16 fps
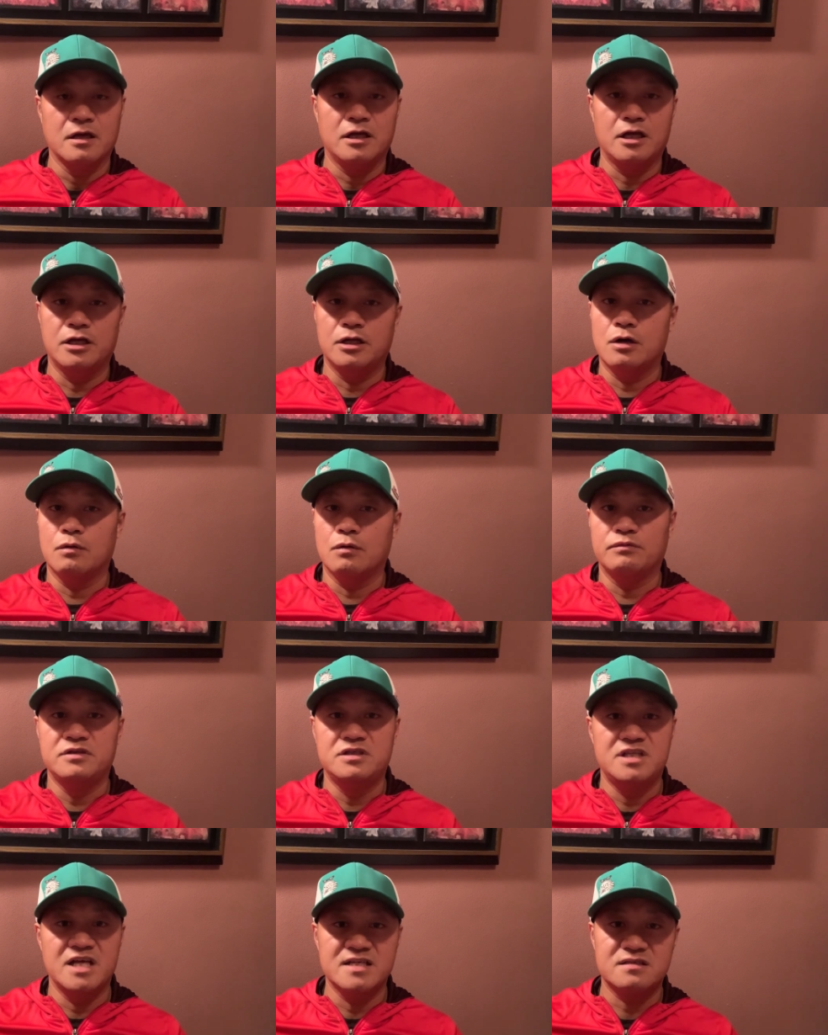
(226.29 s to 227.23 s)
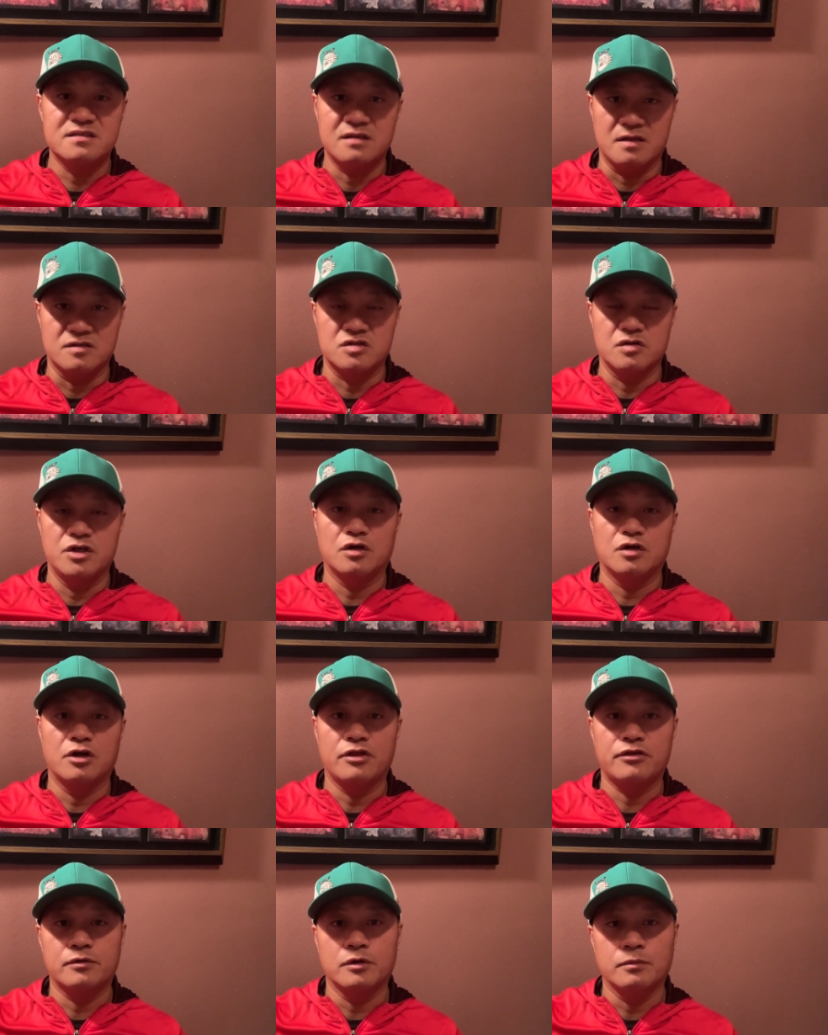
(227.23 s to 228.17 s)
you know distance so you're
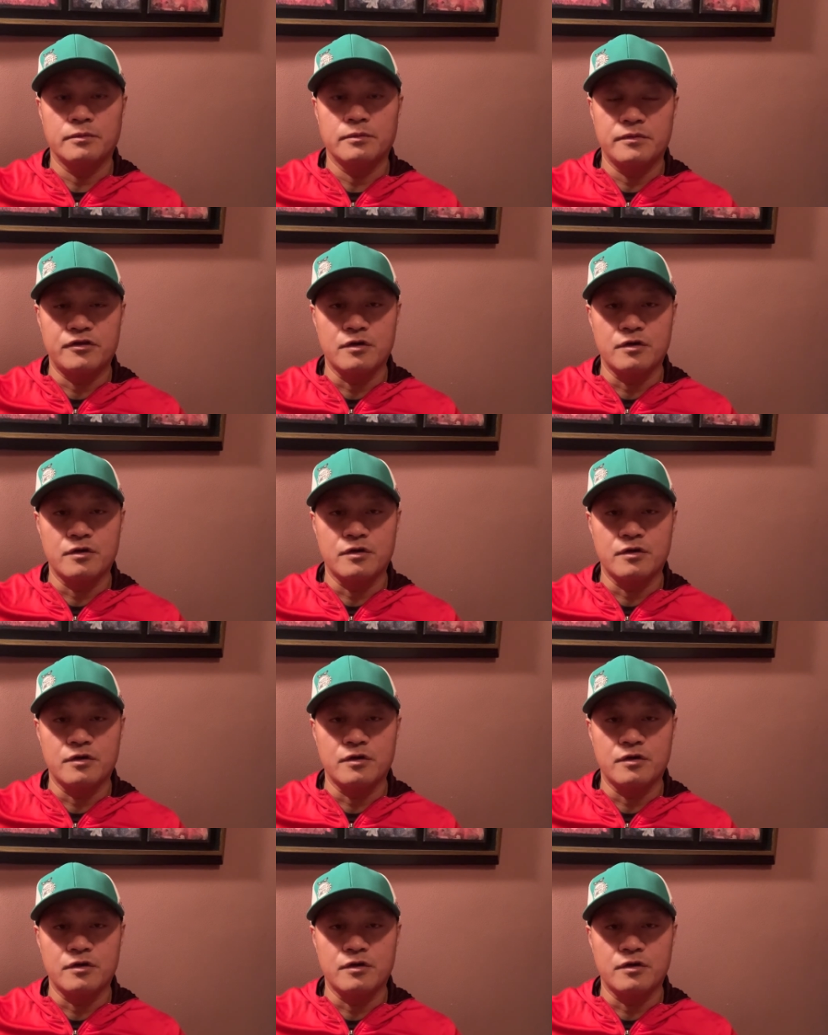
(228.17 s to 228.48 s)
going to throw